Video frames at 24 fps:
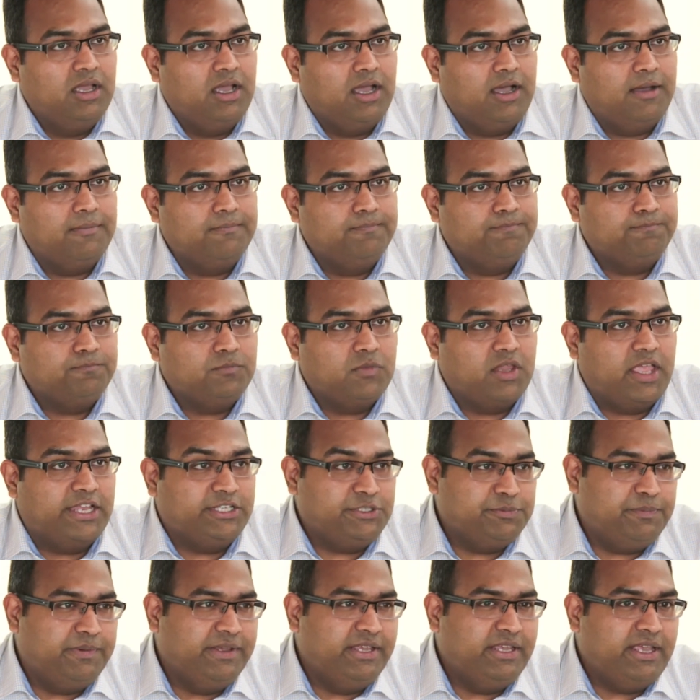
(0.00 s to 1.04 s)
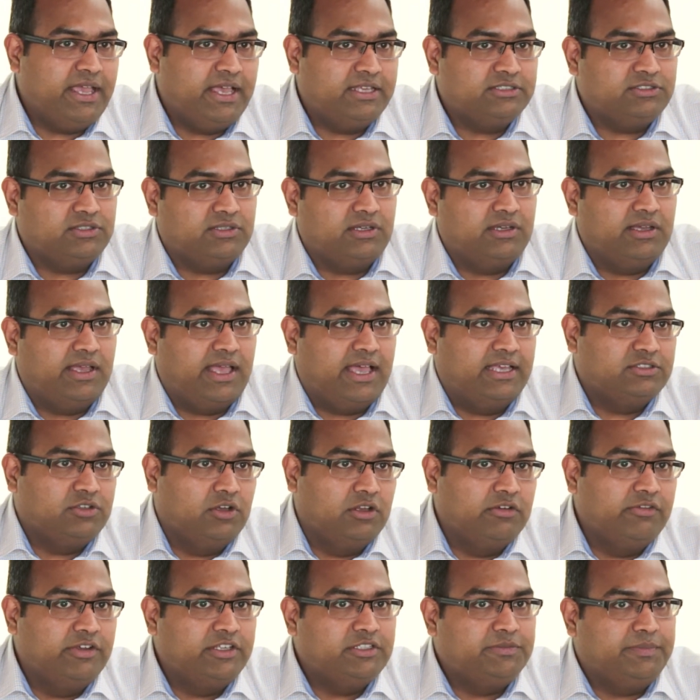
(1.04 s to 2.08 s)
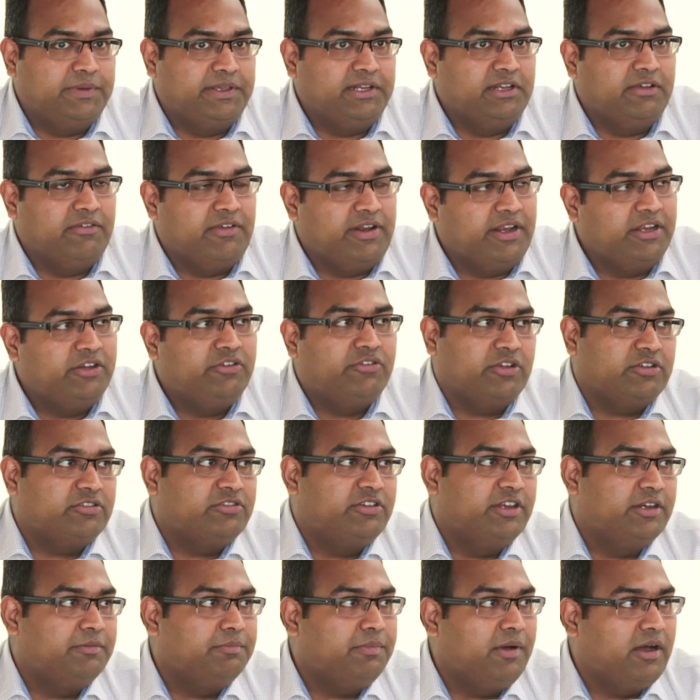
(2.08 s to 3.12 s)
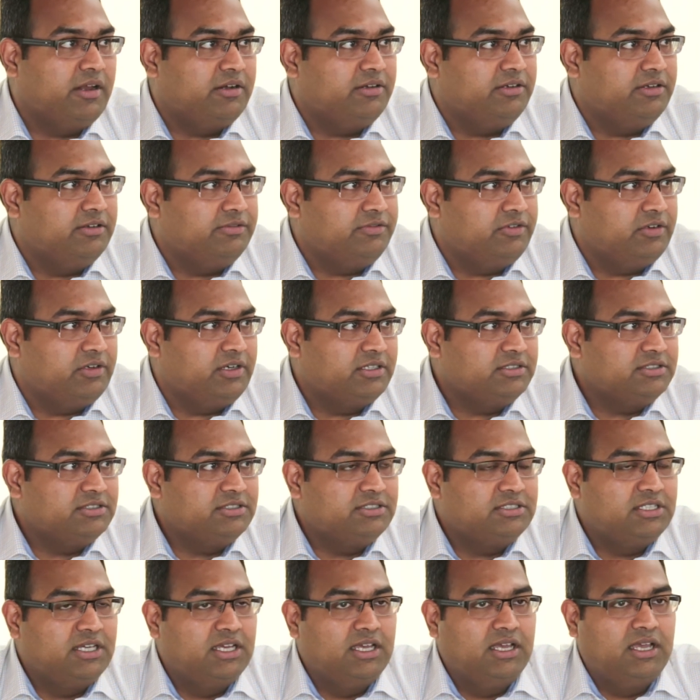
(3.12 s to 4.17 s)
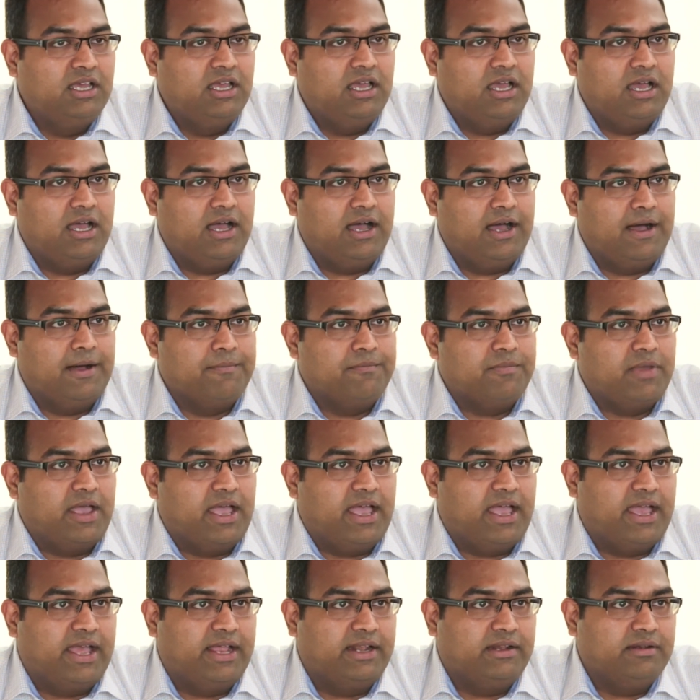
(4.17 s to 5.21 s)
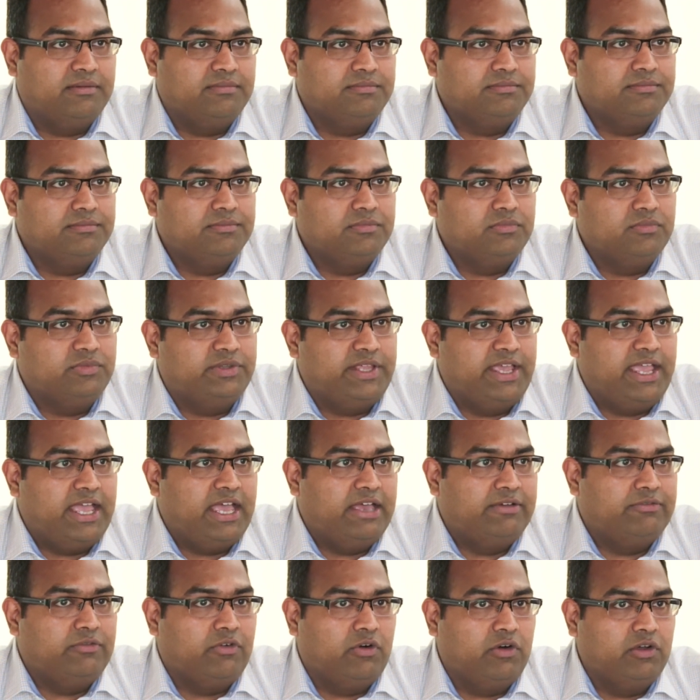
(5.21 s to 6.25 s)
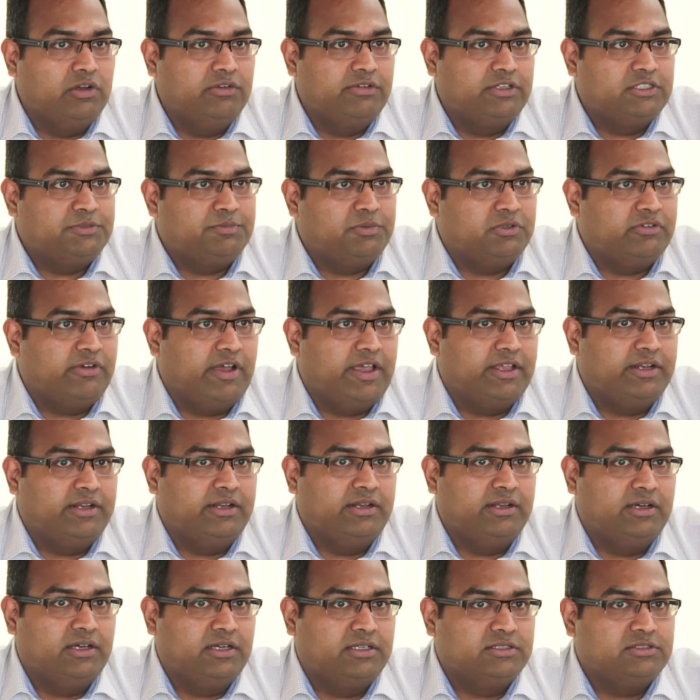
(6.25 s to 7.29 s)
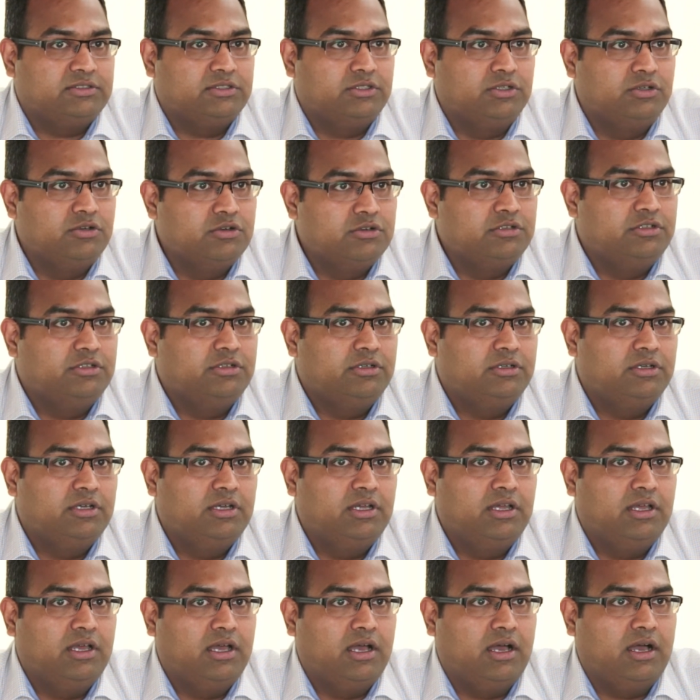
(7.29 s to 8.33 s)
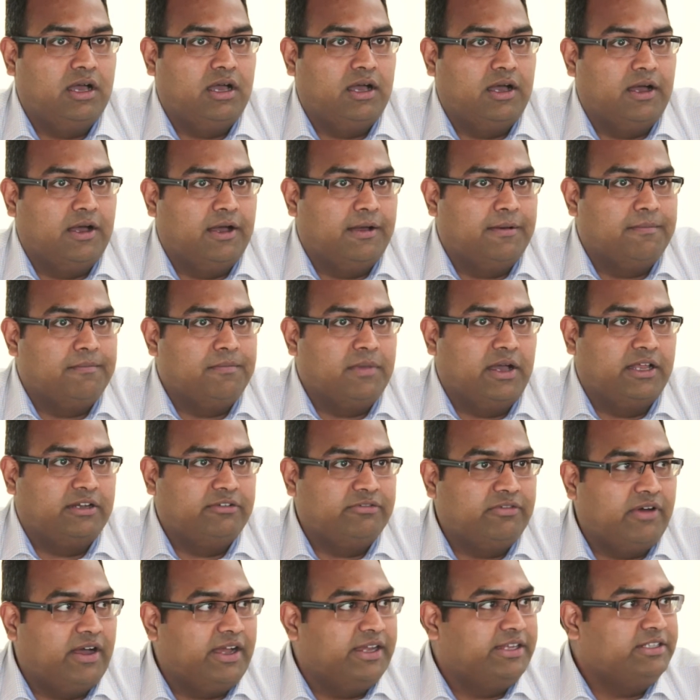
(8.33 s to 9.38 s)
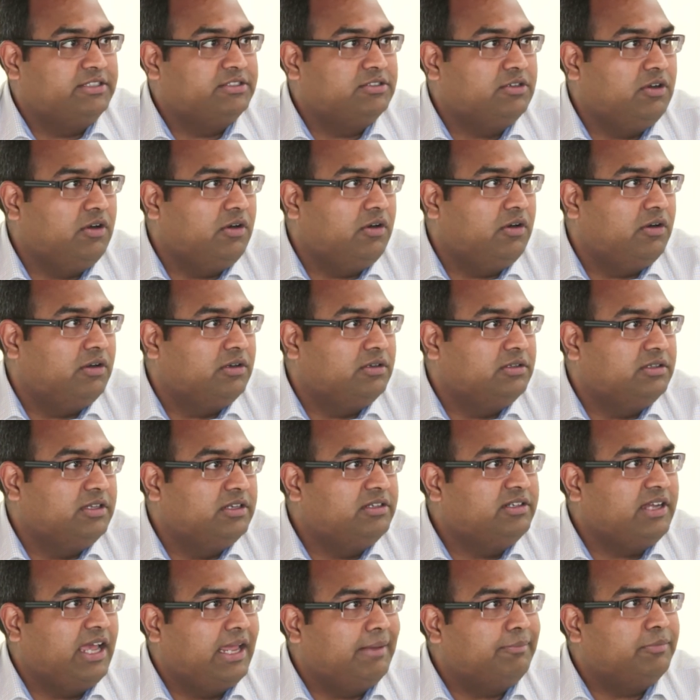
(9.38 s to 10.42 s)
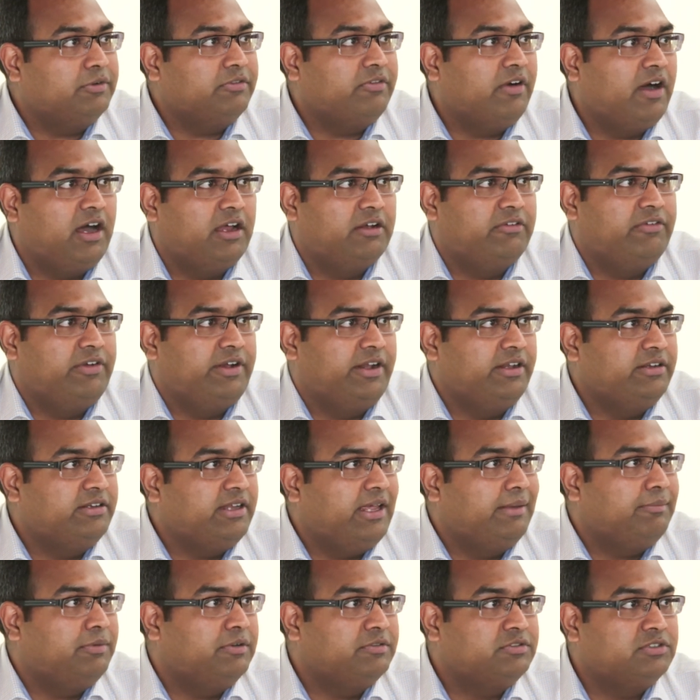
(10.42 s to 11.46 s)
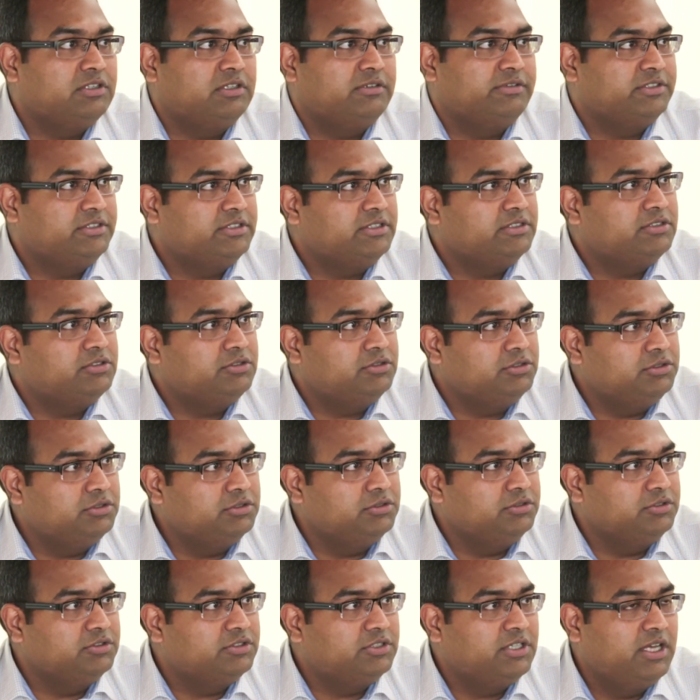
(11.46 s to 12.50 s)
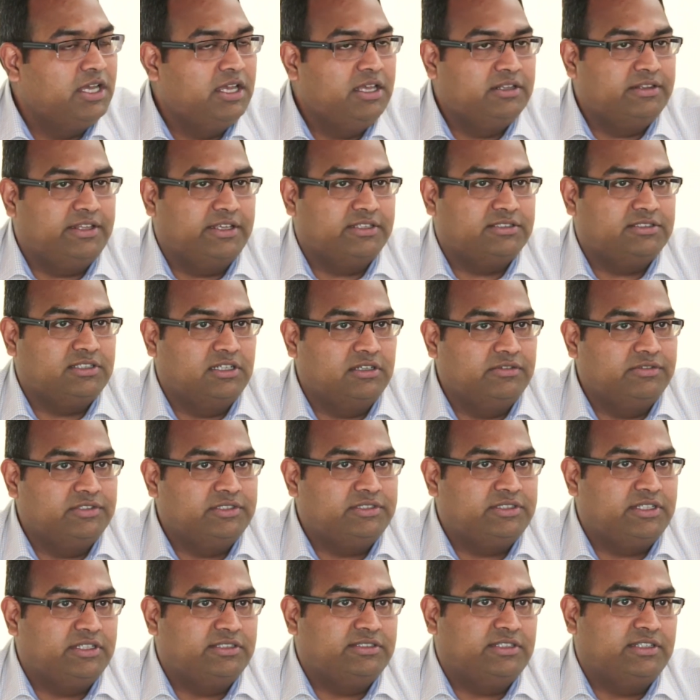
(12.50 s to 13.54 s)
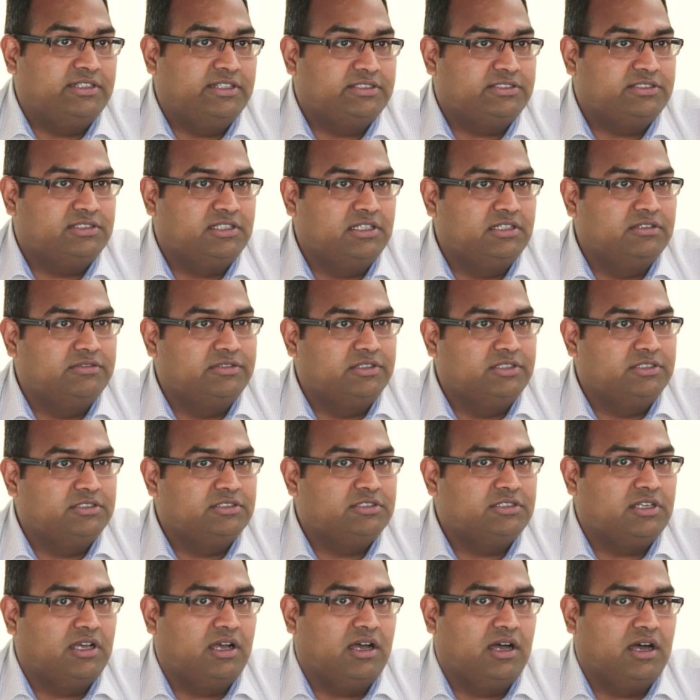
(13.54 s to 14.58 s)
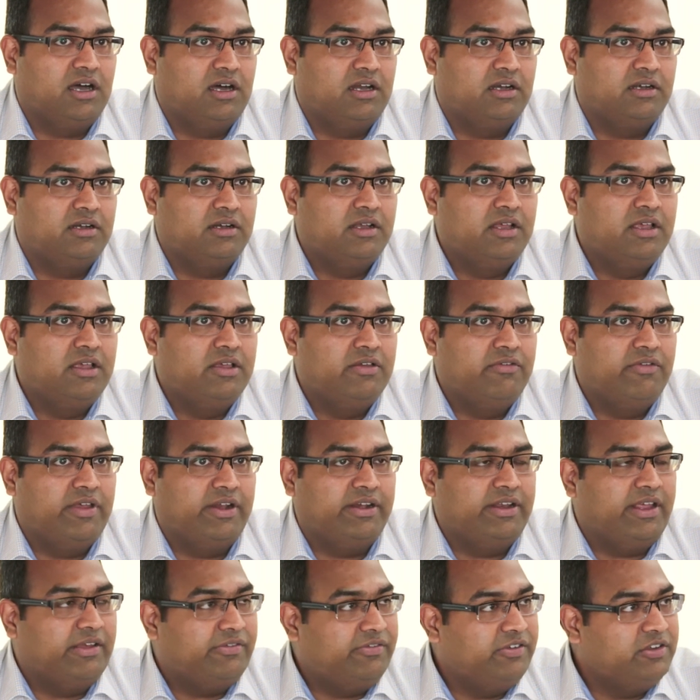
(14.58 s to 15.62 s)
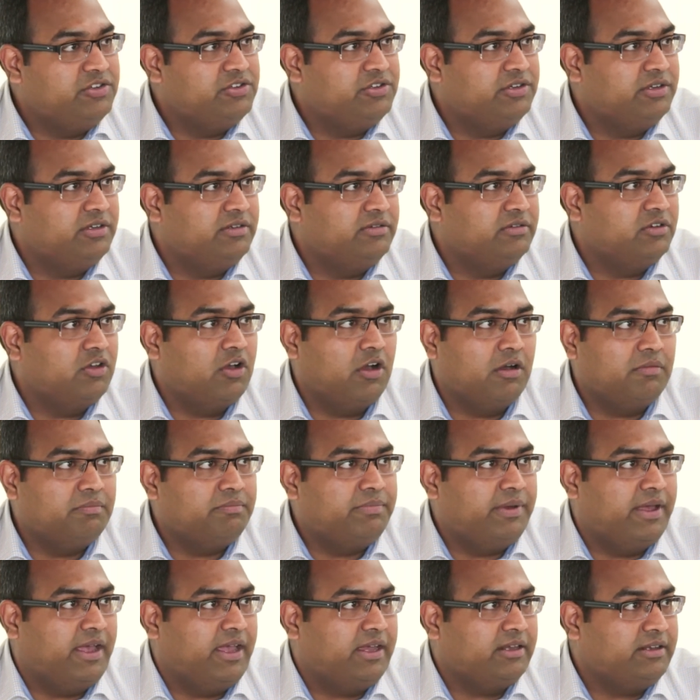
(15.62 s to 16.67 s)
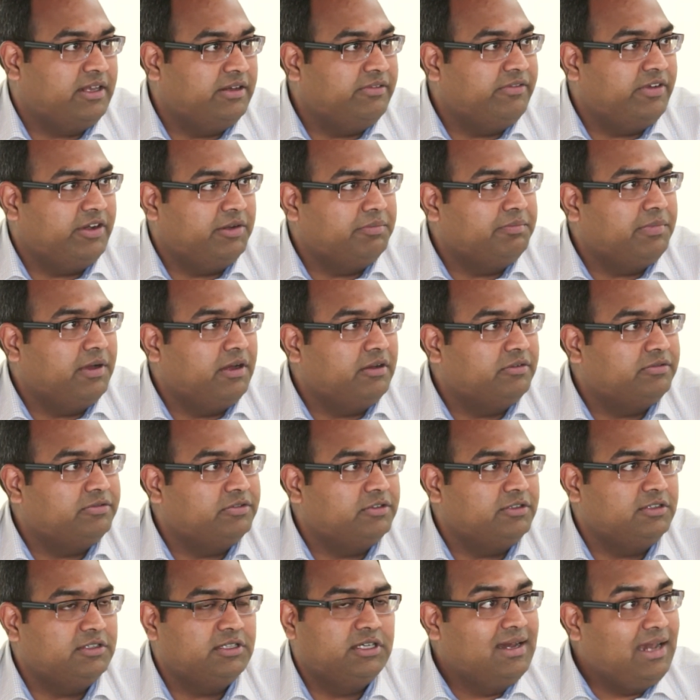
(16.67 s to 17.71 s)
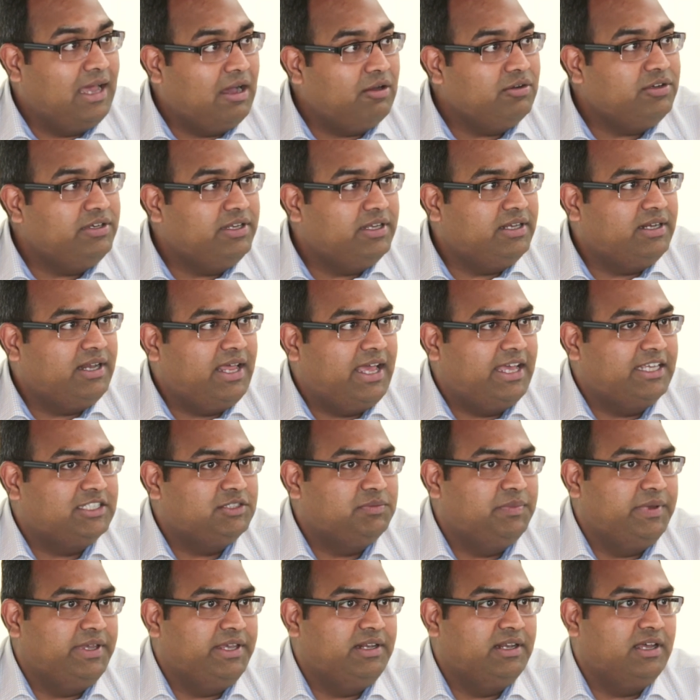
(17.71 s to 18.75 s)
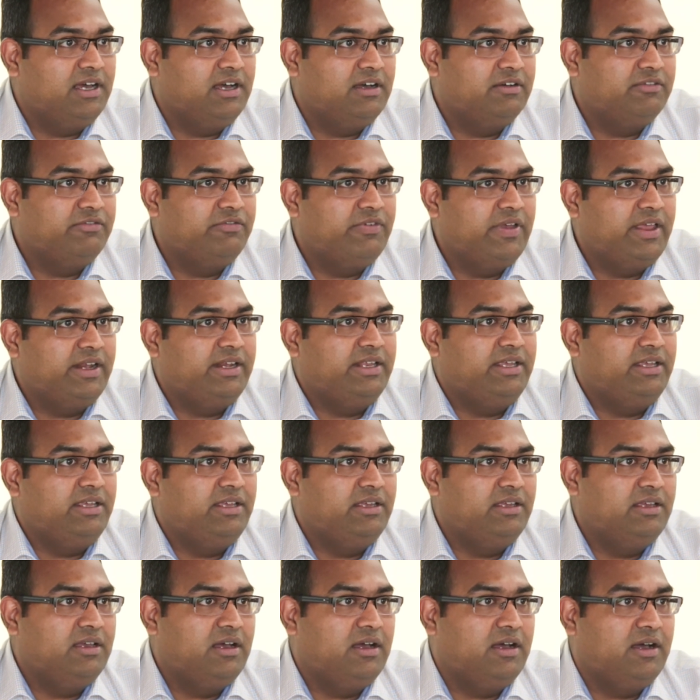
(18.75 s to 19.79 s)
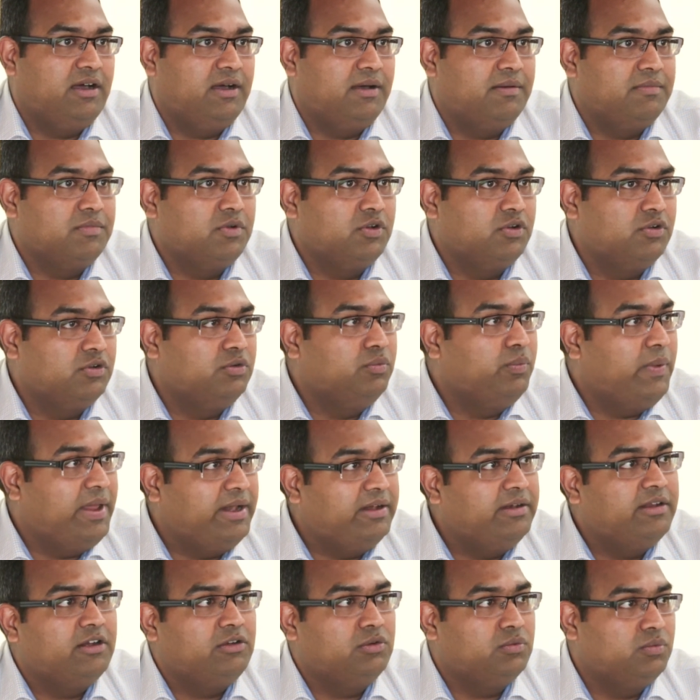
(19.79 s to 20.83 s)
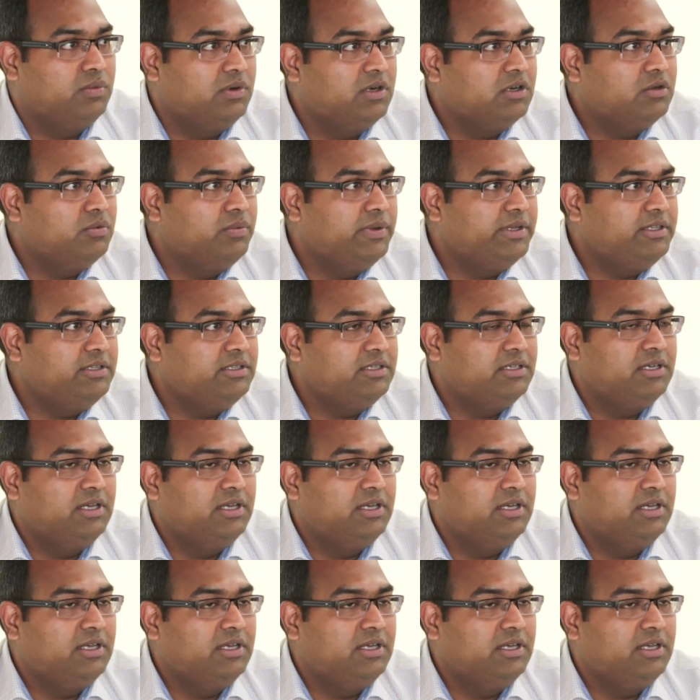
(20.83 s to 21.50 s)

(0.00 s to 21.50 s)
HPE has always been a very trusted partner for us, and they have always provided us good advice on the type of hardware and type of services to use. Their services and their servers are very efficient, compact, and very powerful. Cloudian has been a very good vendor to work with.